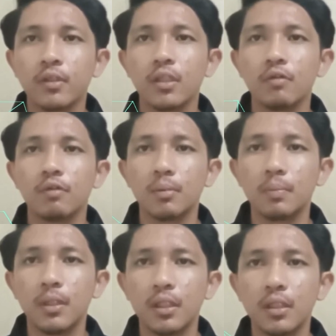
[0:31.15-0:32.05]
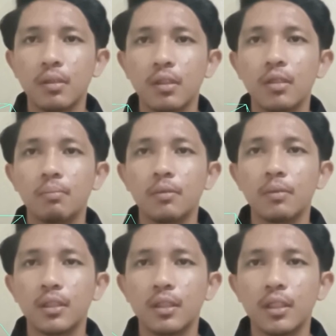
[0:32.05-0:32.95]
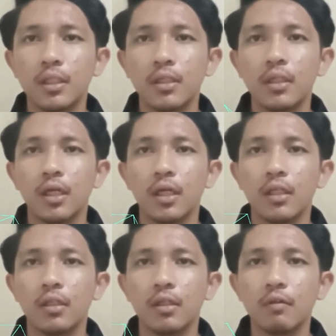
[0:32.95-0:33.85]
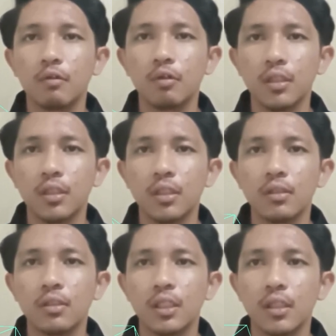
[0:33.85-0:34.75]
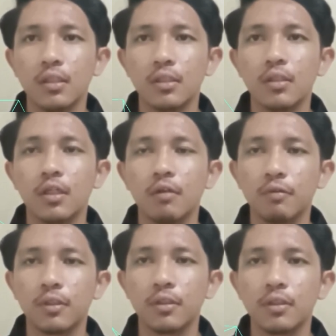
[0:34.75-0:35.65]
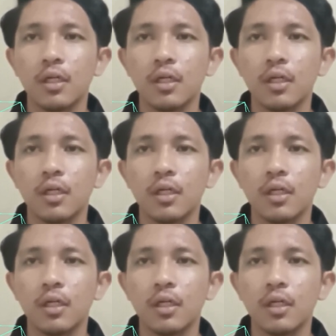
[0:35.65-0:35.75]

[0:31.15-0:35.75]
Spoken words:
developing, implementing, and evaluation change efforts.